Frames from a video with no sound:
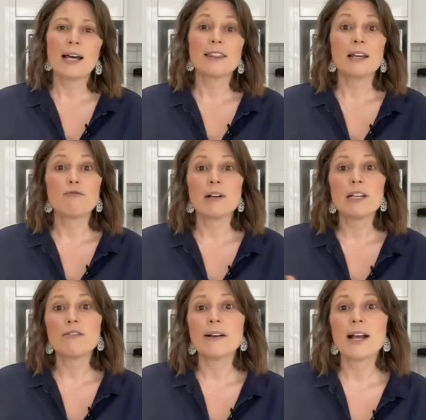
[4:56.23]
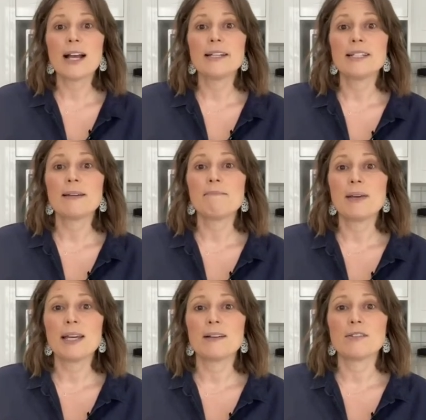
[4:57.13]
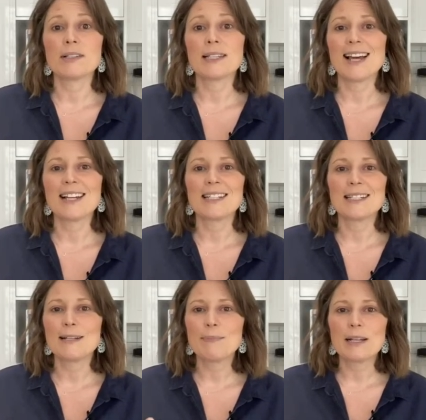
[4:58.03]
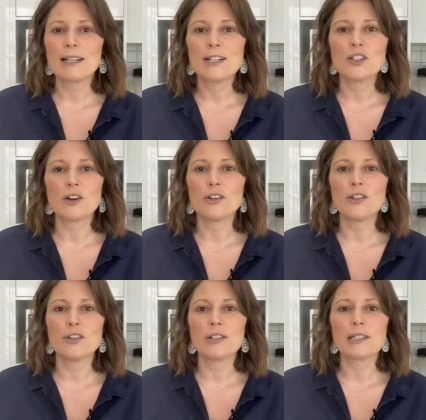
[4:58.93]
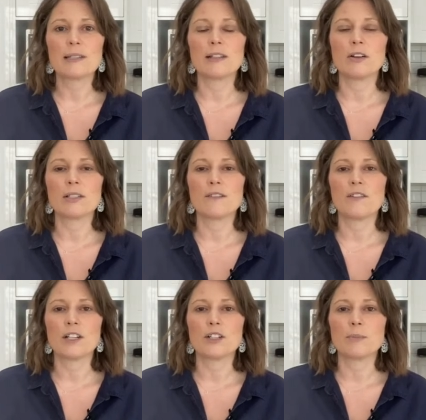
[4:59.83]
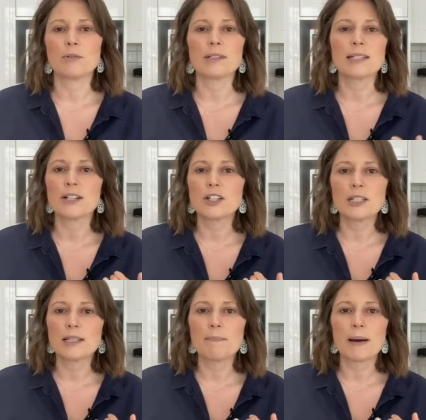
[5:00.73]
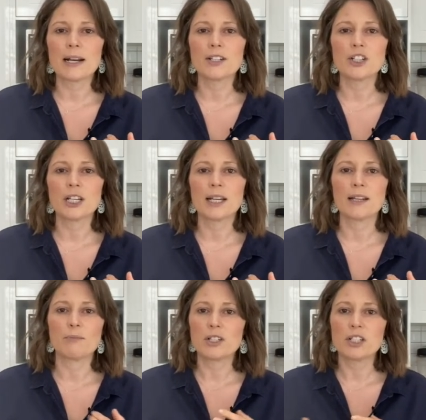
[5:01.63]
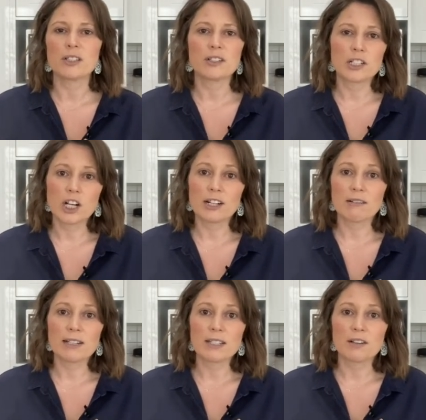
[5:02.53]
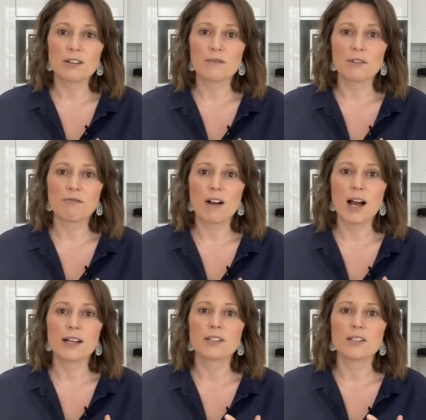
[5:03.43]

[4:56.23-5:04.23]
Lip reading: they're recreating meals that typically don't use lots of vegetables, such as the butter chicken, which is generally served with rice,